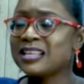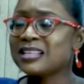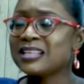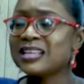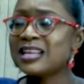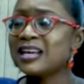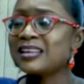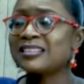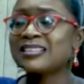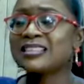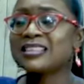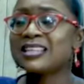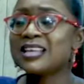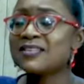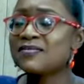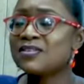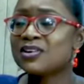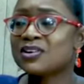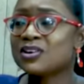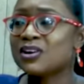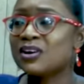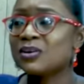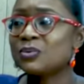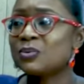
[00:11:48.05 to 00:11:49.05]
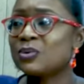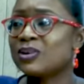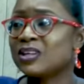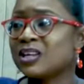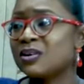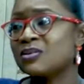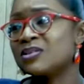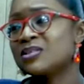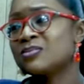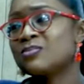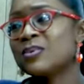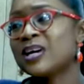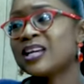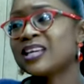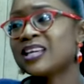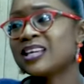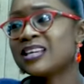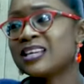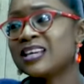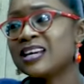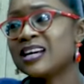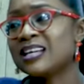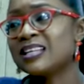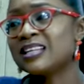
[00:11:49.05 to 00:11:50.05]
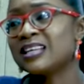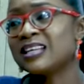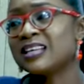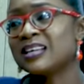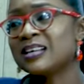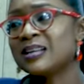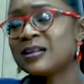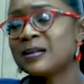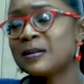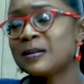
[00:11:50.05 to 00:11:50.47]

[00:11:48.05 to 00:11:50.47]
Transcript: that I never got when I was back in Ghana.